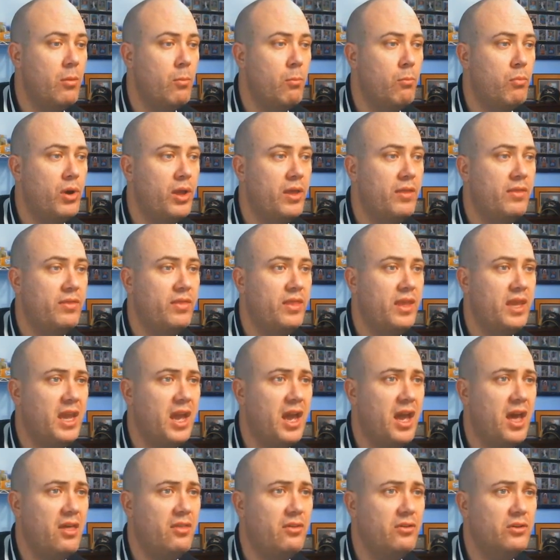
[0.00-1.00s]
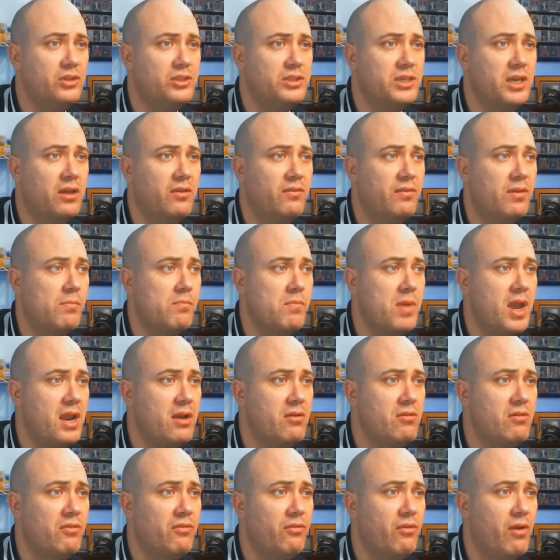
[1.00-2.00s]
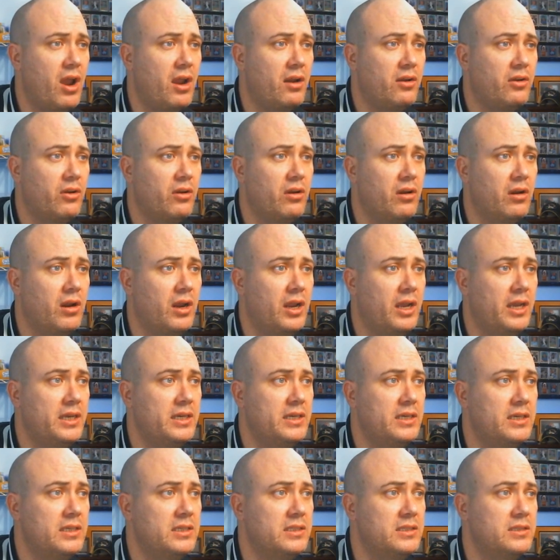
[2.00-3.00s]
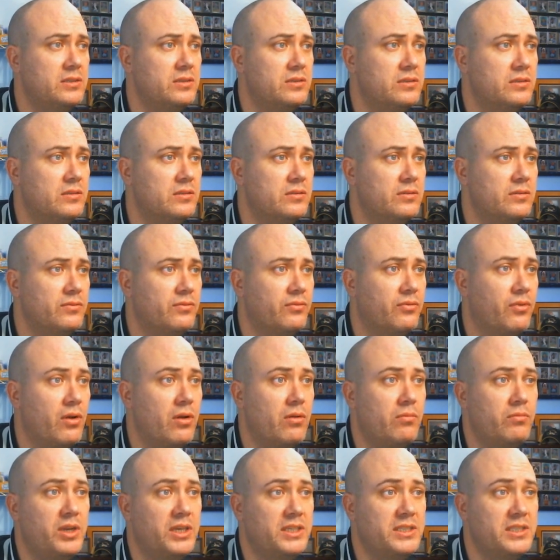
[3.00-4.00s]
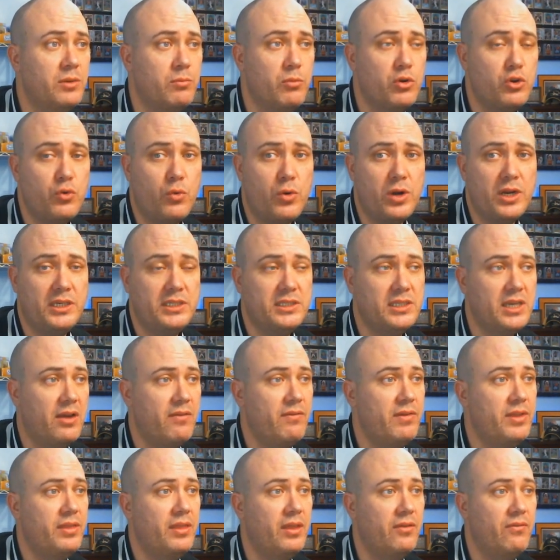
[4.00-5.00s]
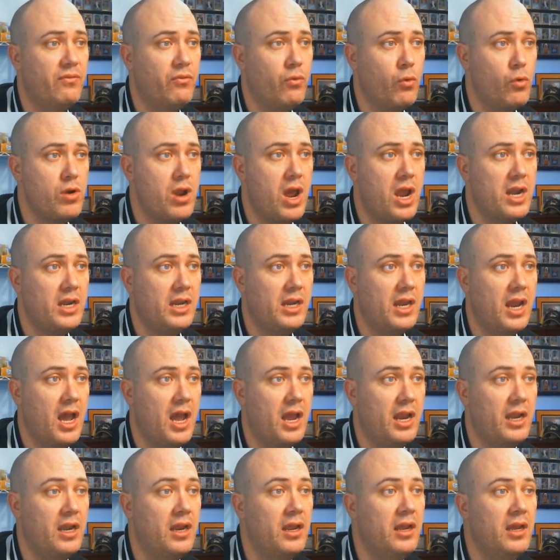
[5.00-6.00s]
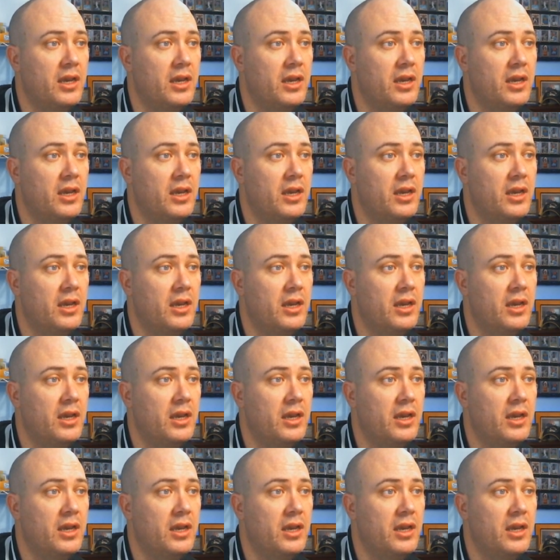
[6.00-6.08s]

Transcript: But the other sale, the main refractor, is from December twenty-seventh at four ninety-nine.